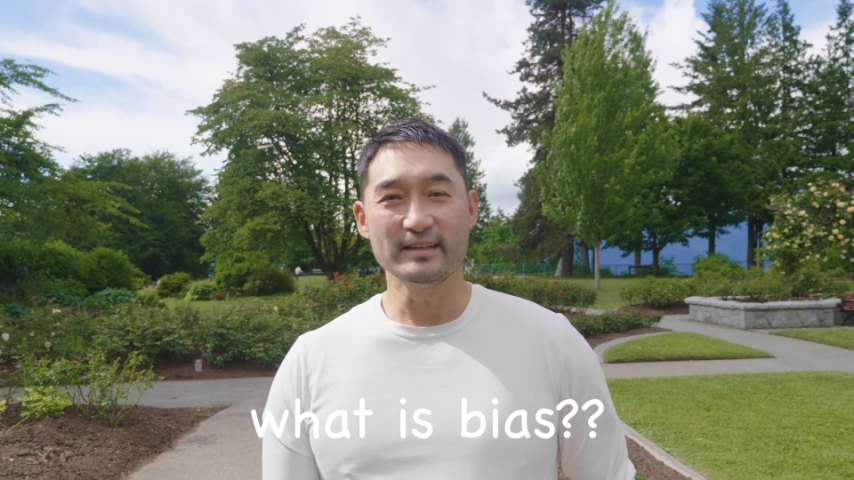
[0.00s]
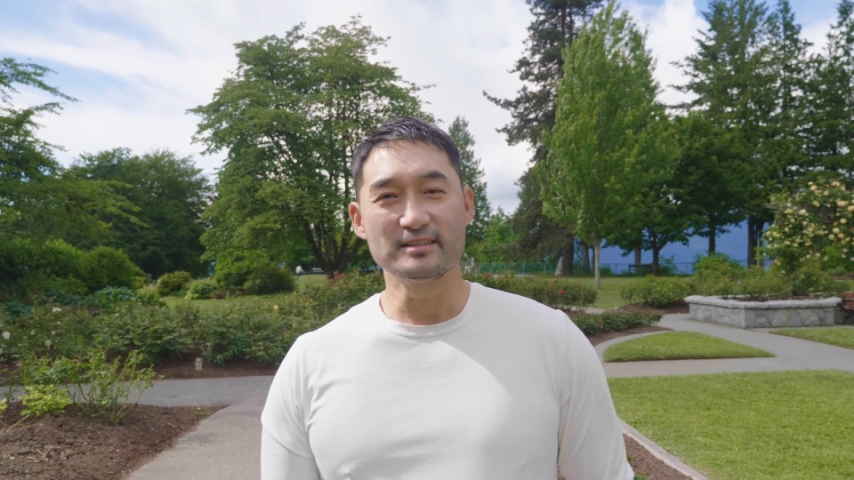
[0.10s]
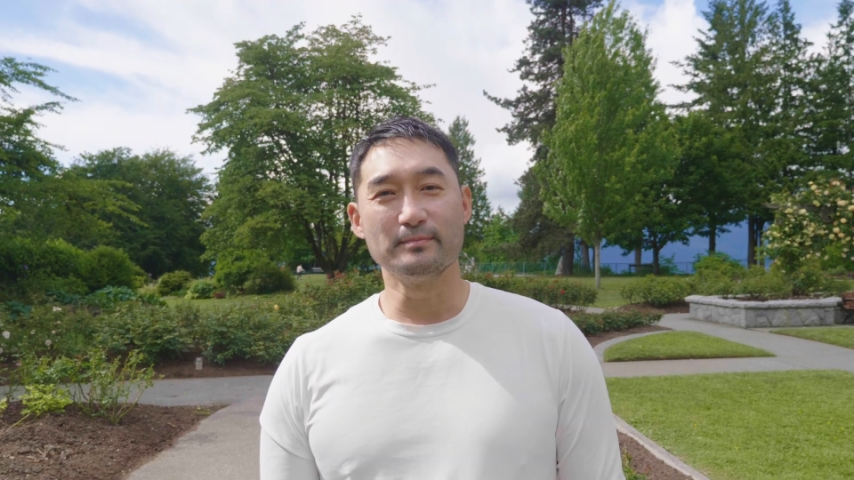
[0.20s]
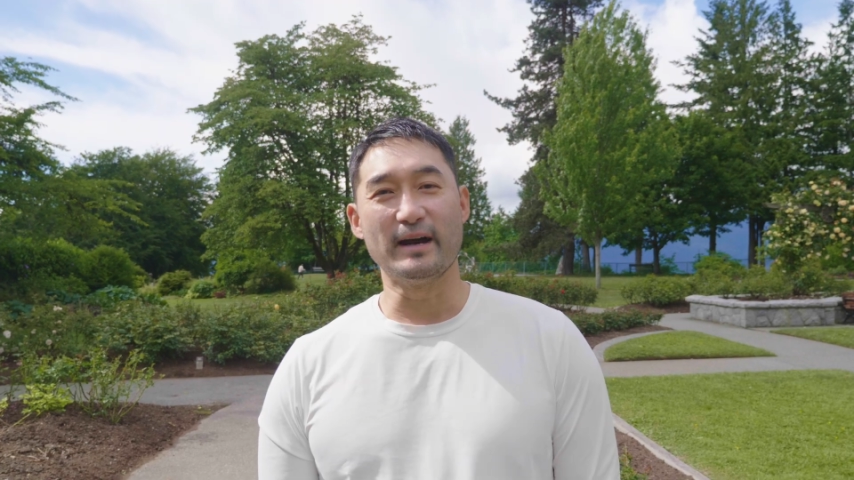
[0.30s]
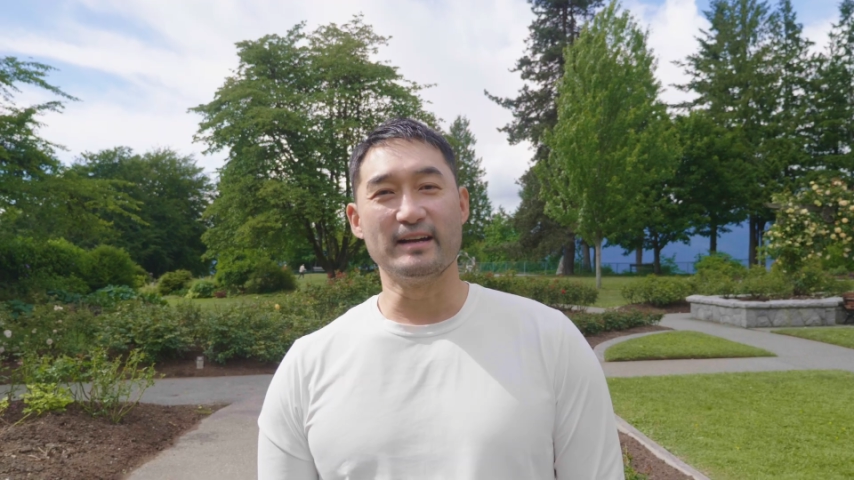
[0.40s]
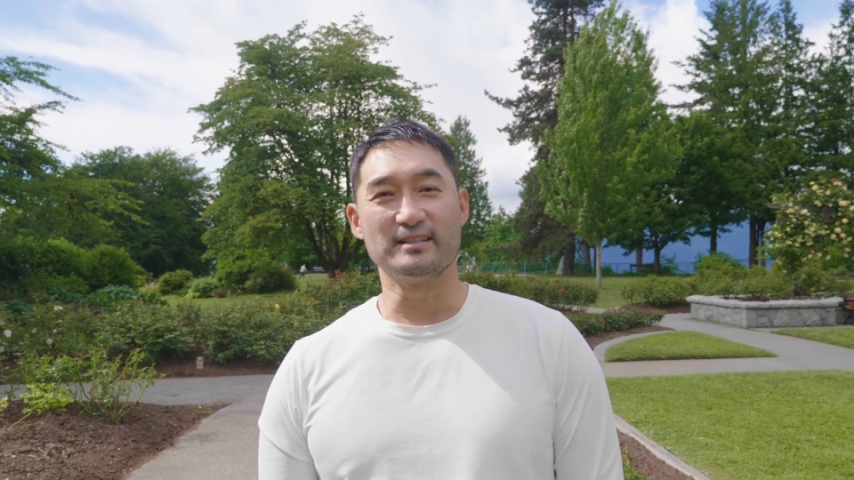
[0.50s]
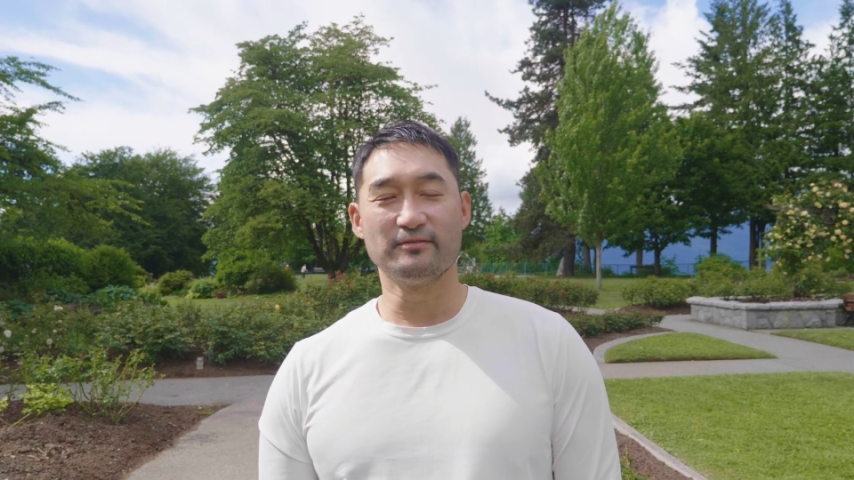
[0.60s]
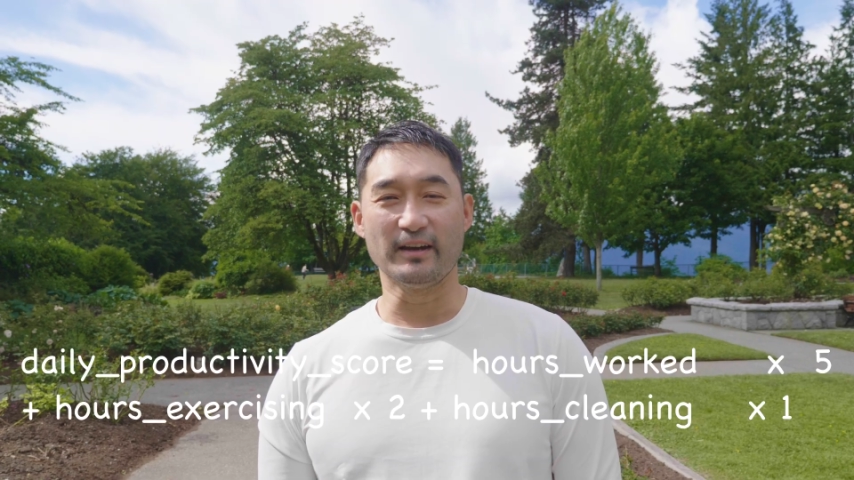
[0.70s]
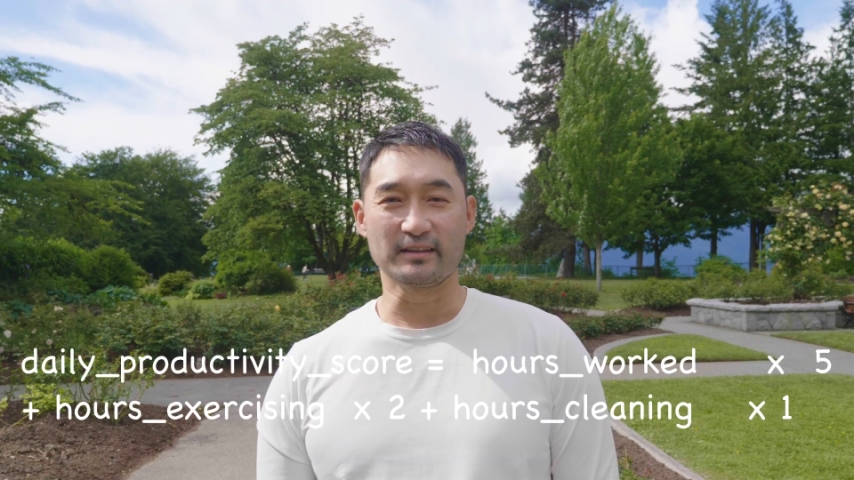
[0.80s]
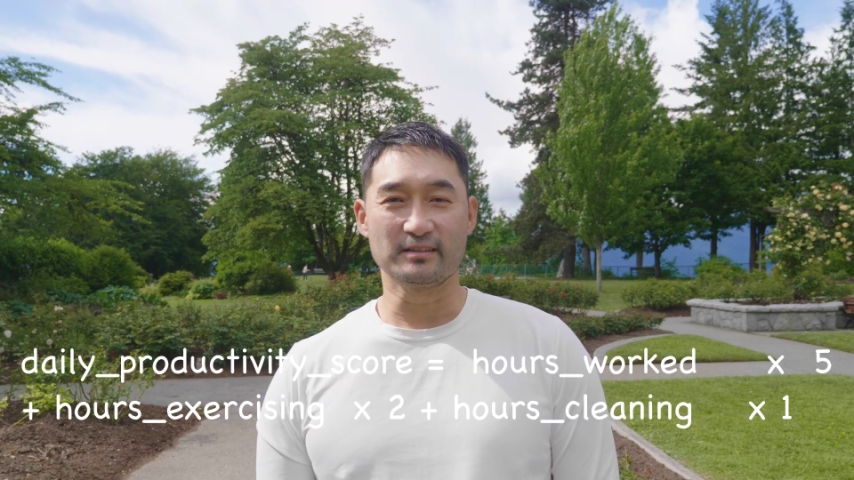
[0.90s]
is a bias
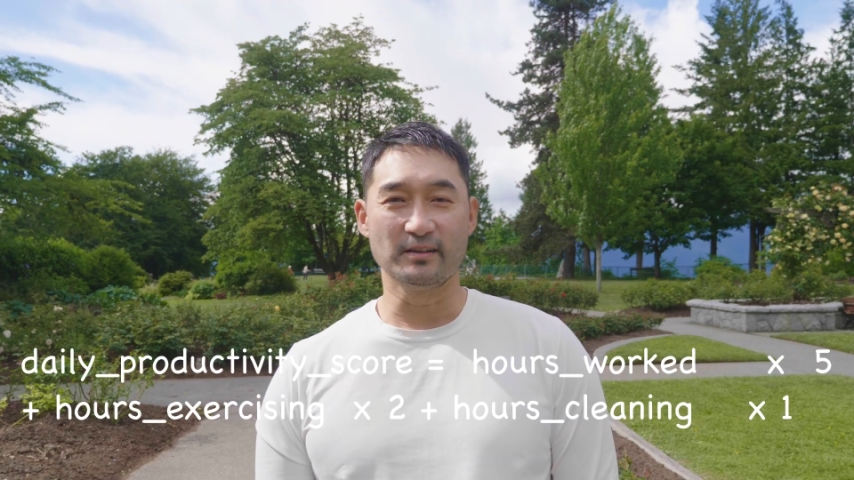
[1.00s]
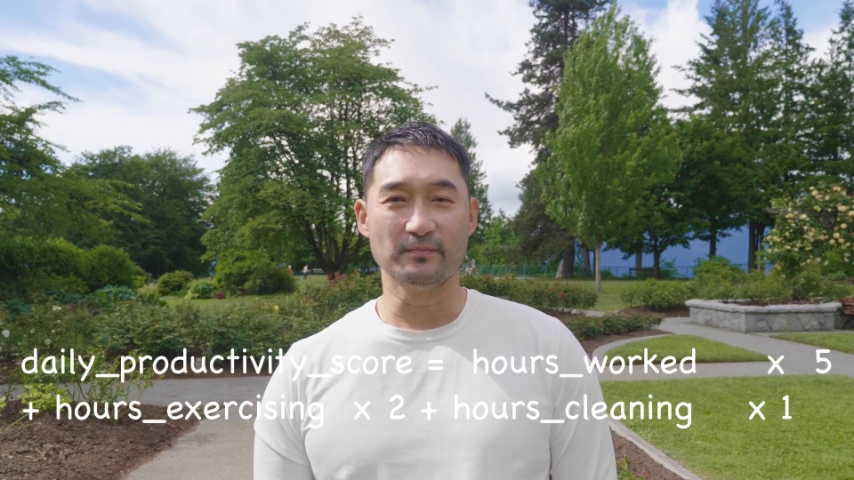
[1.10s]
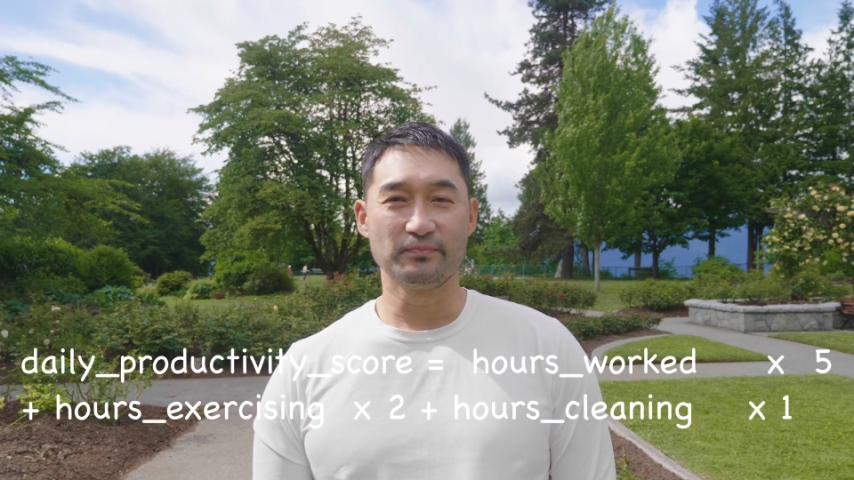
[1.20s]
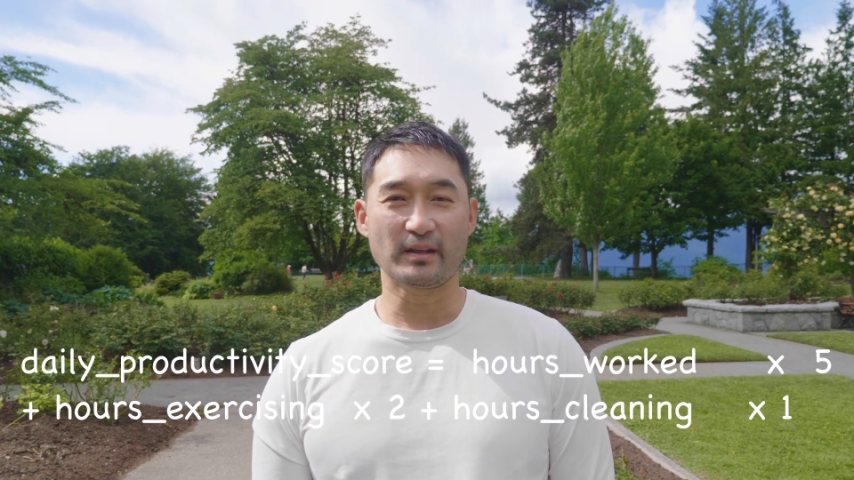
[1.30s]
factor?